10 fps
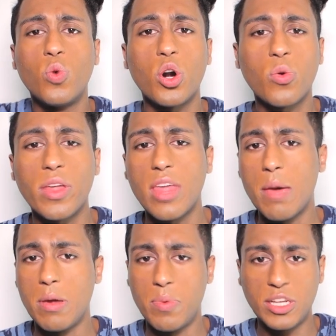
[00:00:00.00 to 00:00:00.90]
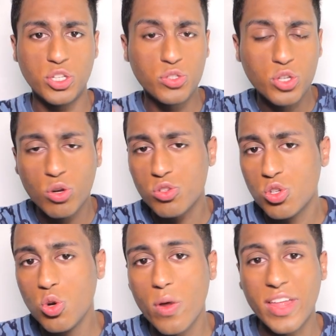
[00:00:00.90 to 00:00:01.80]
to work with, people that you used to go to
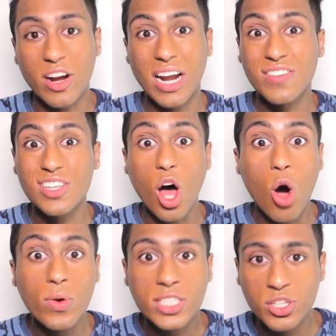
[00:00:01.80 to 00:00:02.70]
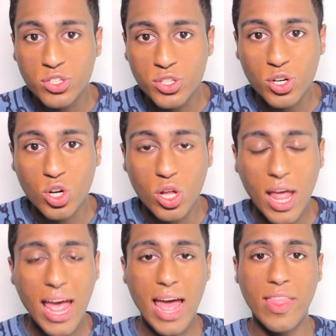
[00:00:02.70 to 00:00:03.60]
school with, that are kind of always in your circle,
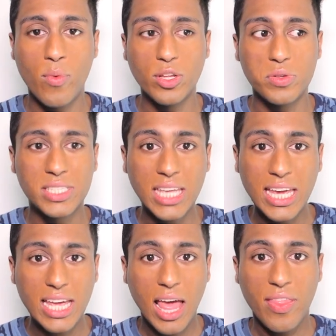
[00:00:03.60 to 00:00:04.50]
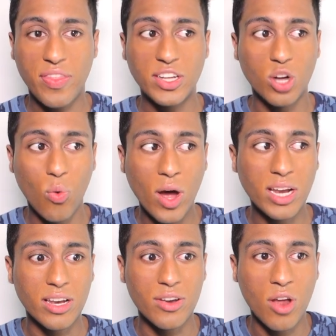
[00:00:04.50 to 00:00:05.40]
and then when you see that they don't
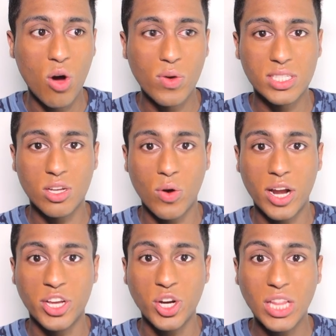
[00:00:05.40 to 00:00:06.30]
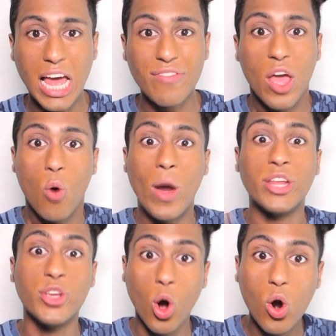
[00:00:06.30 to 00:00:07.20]
want to know what's going on in your life,
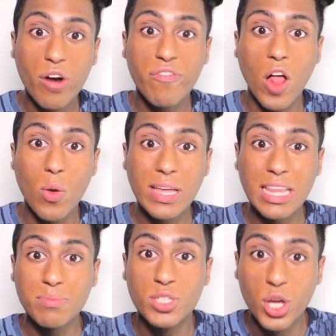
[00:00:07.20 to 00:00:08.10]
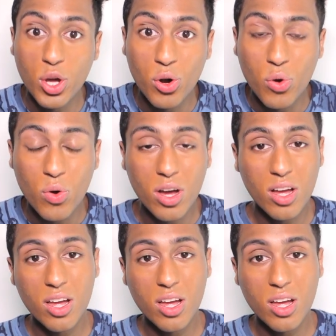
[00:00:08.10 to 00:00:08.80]
when you're following them too,